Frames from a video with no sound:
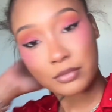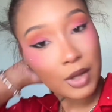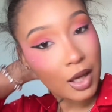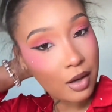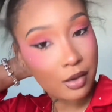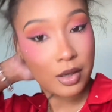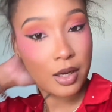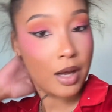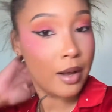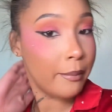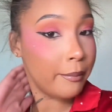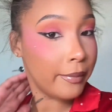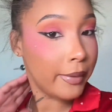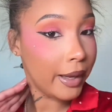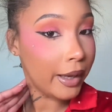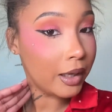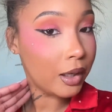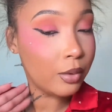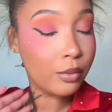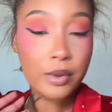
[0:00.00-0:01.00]
I'll come
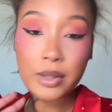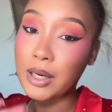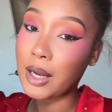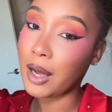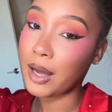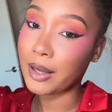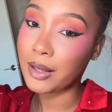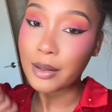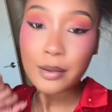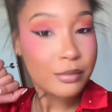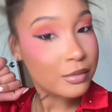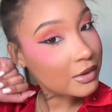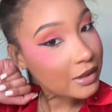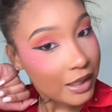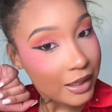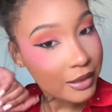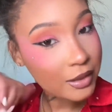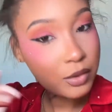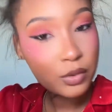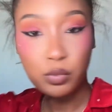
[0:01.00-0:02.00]
back when I am
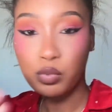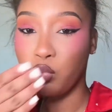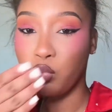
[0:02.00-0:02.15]
done.